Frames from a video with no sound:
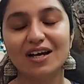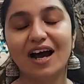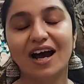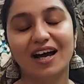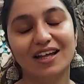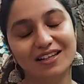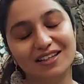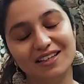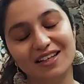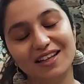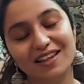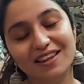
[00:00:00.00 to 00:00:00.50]

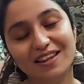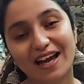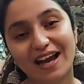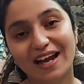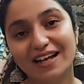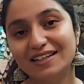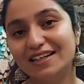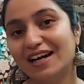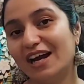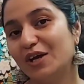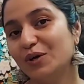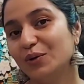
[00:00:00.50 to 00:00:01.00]
Other than
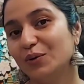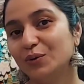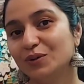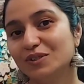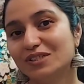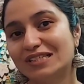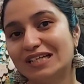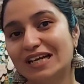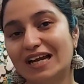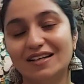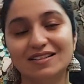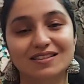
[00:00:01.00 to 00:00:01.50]
that, I
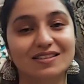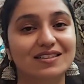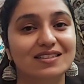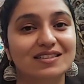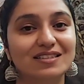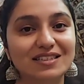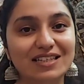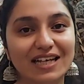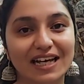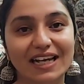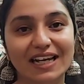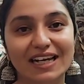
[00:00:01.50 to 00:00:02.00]
host classes
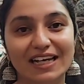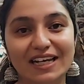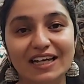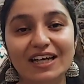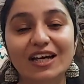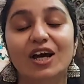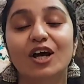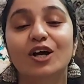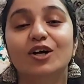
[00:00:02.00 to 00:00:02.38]
daily,